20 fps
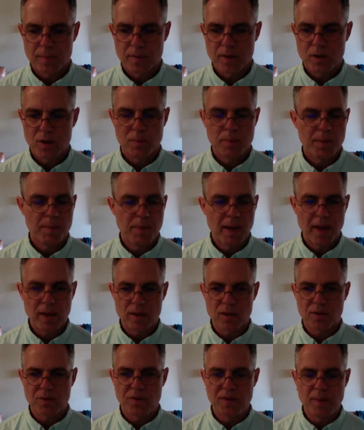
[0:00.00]
Could be
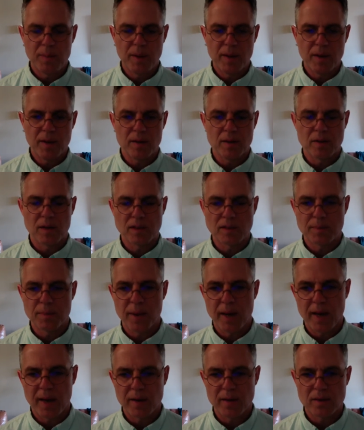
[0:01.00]
male or female, it doesn't
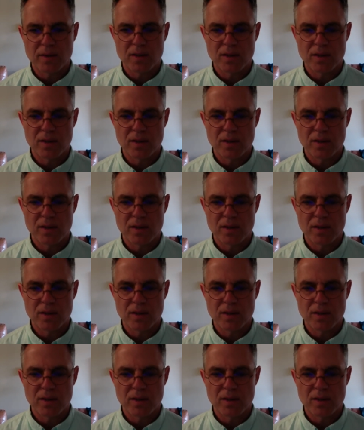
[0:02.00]
matter.